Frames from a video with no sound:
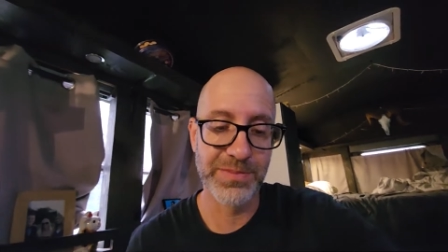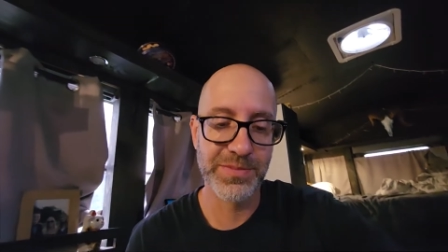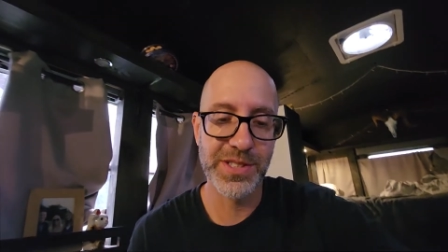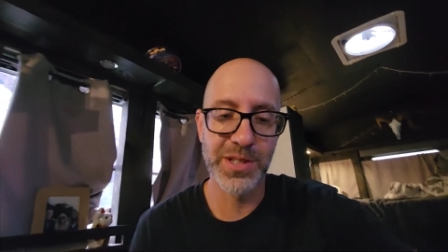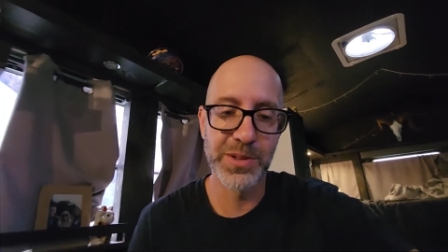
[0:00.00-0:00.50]

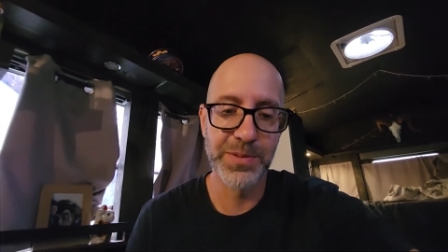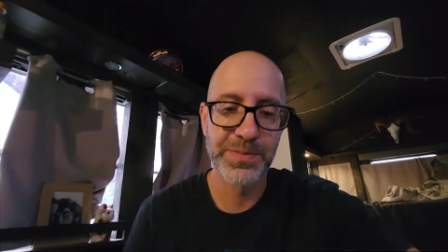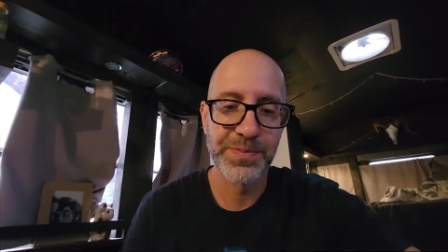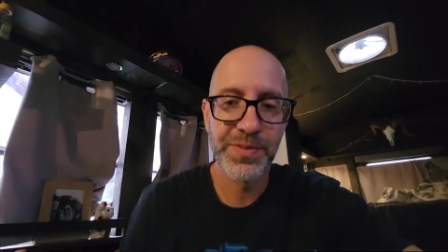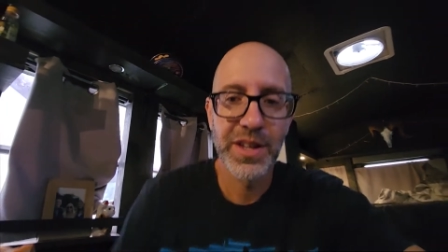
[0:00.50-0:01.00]
So
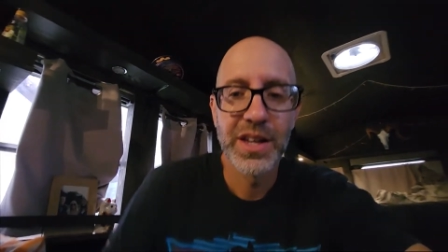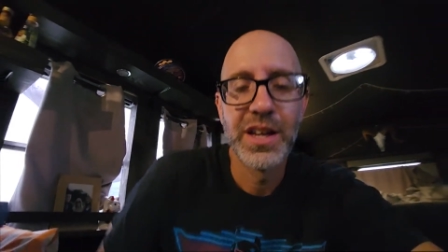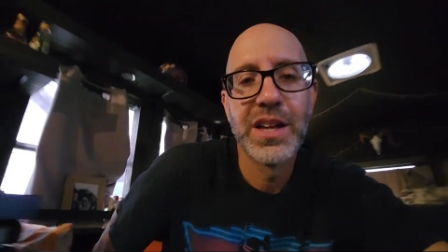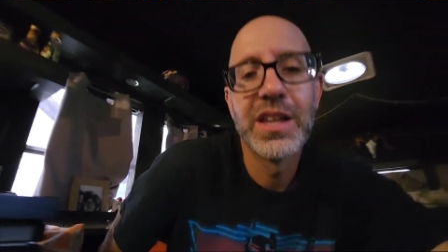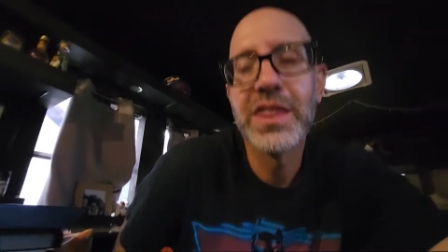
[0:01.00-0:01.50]

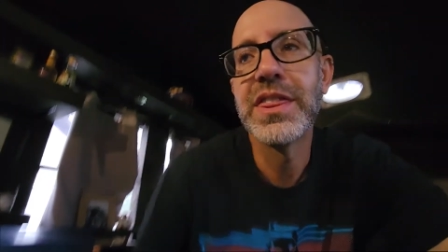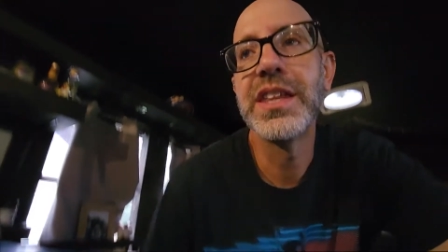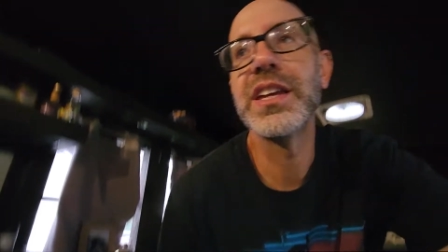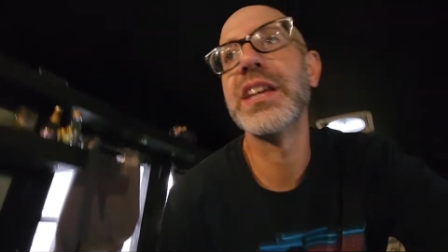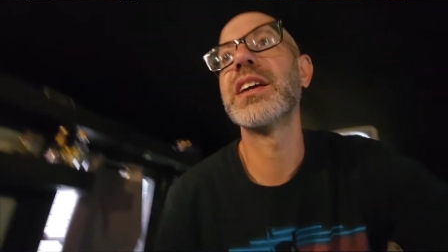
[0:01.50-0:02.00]

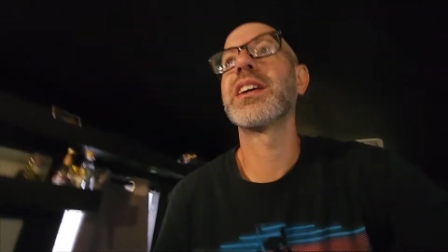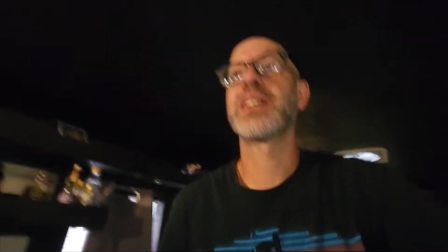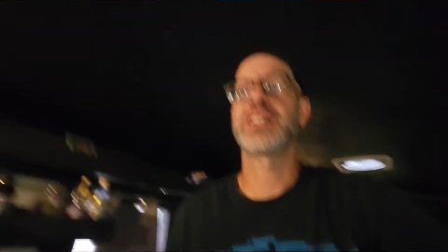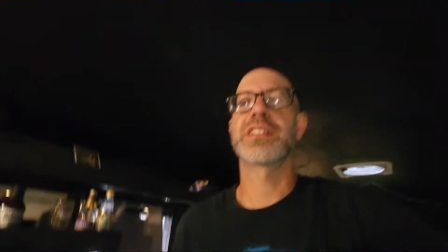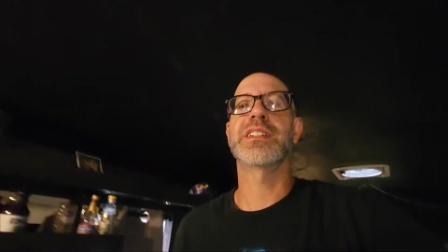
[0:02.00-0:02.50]
the
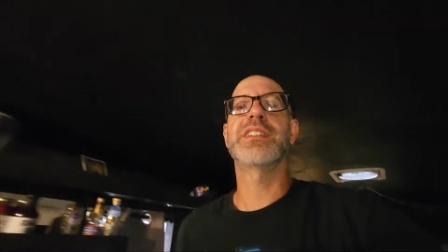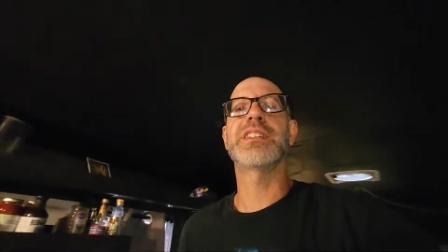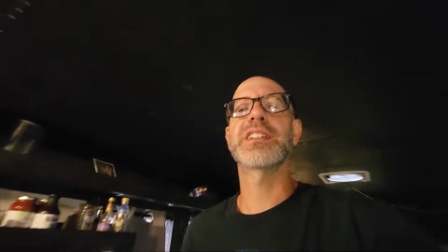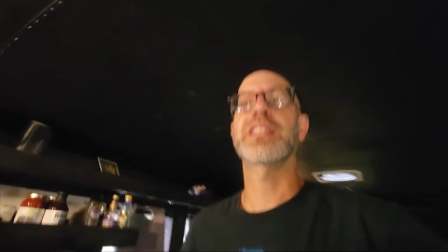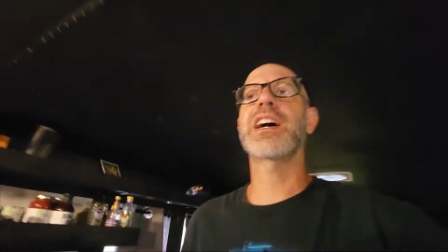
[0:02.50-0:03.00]

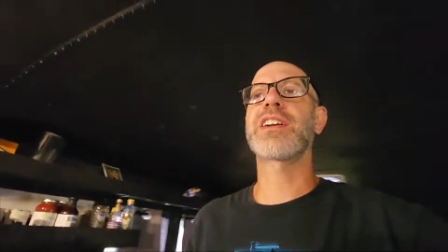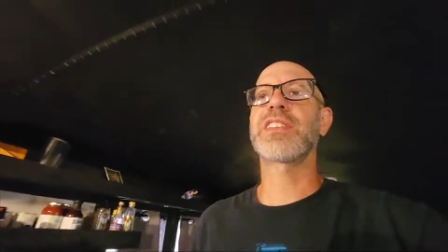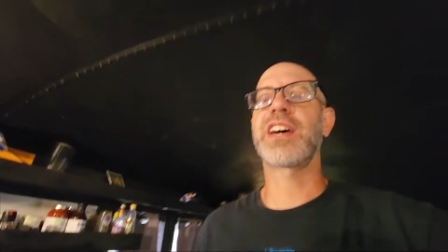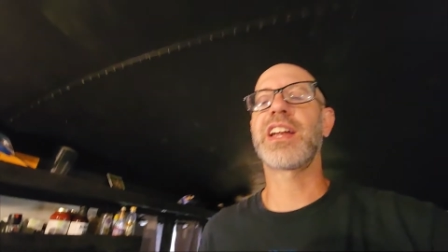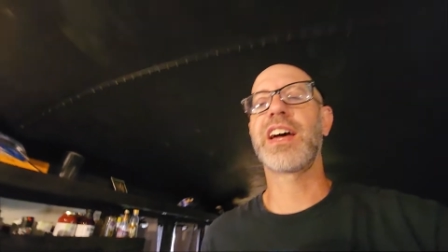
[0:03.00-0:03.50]
ladder
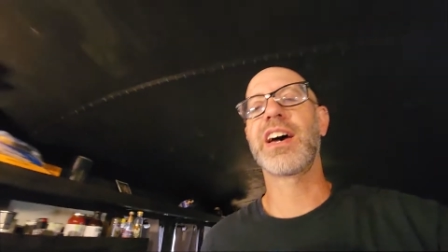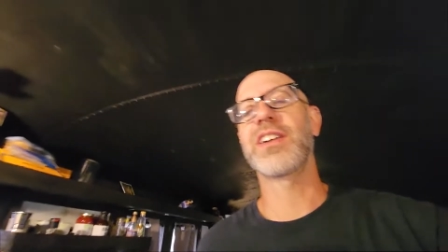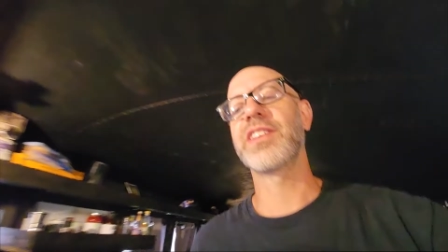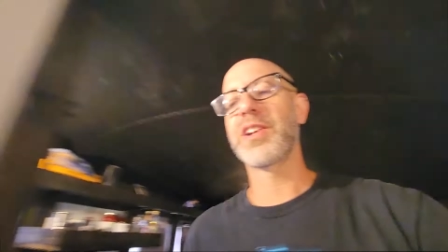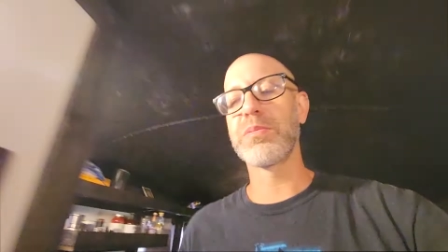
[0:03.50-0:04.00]
that I had
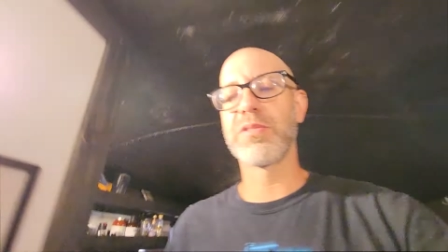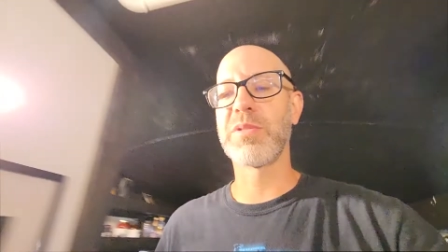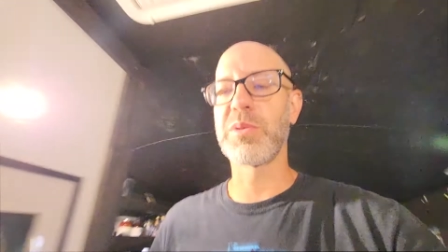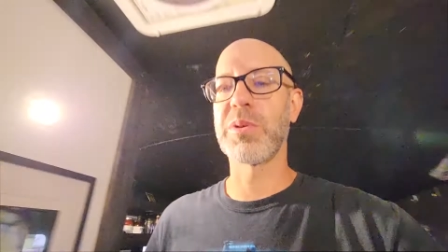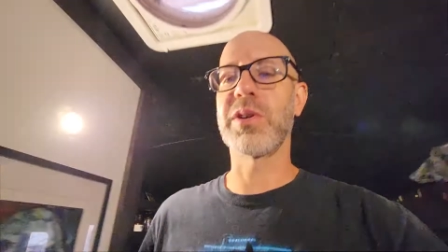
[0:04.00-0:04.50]
on there
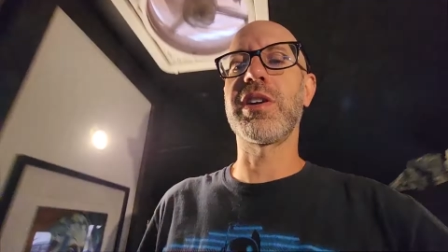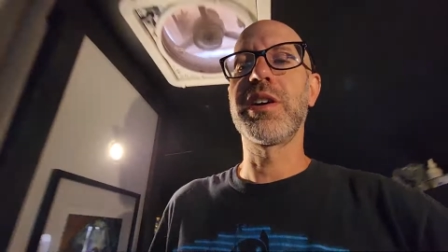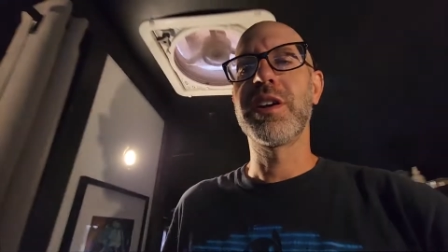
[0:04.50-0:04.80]
before